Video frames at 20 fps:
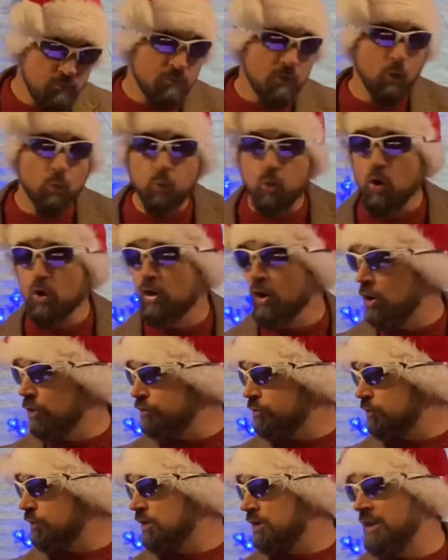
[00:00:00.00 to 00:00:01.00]
We'll go
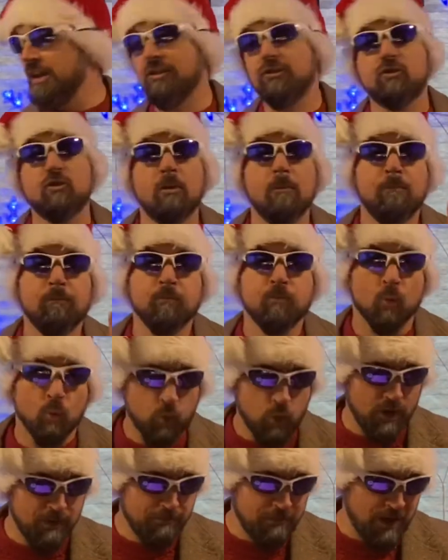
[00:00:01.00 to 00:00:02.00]
through the list
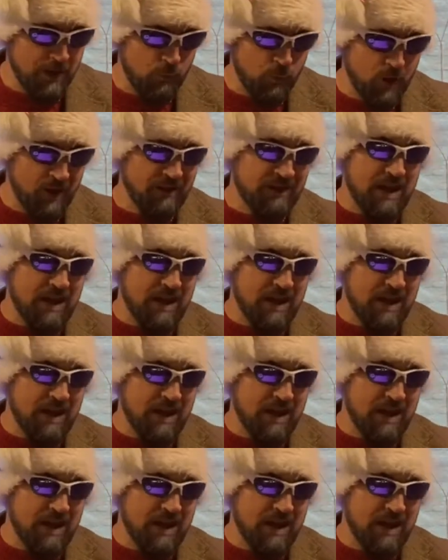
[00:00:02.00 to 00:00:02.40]
one by one.